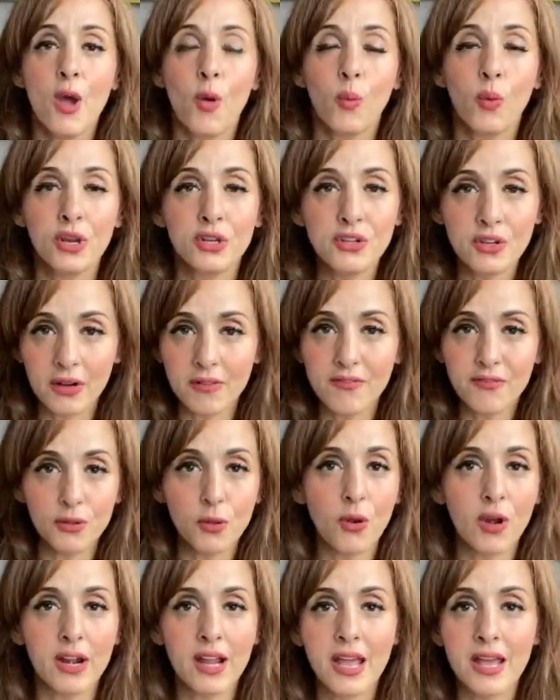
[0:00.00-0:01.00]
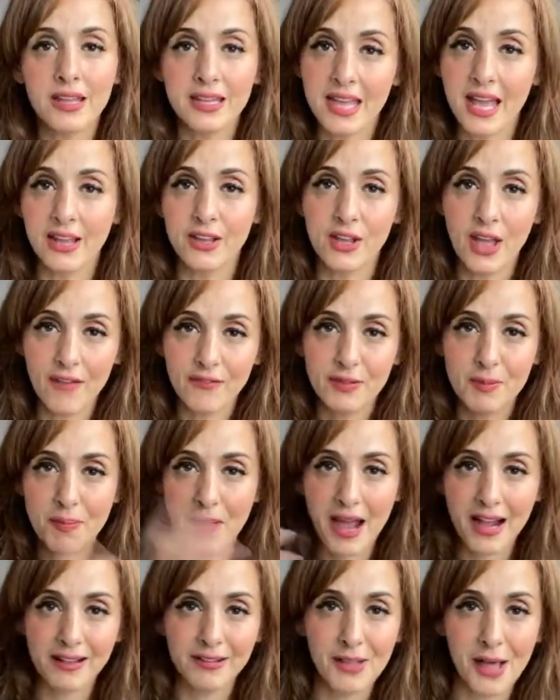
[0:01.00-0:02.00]
When you're in Florida, yeah, you have to
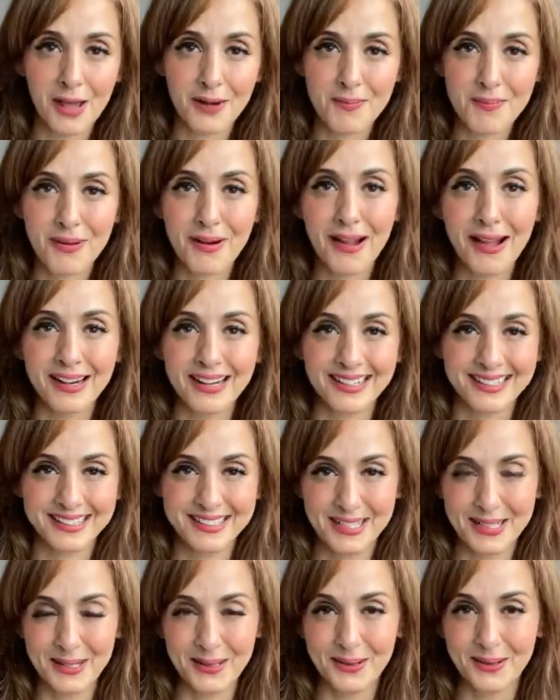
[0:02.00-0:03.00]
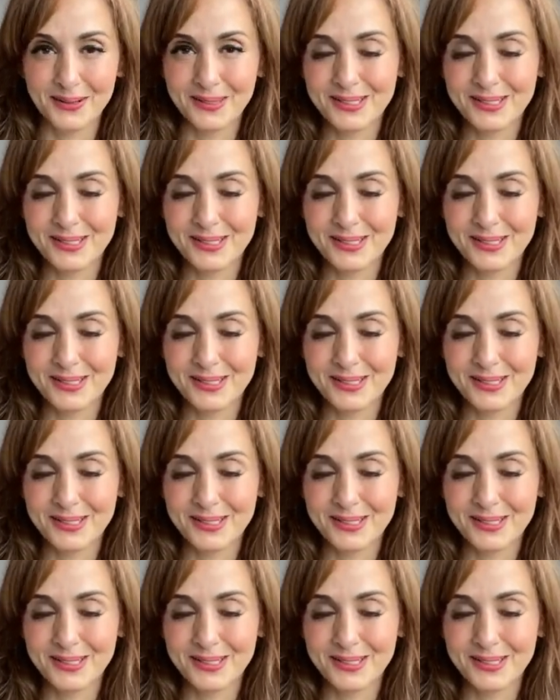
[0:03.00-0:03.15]
pack a lot of product too.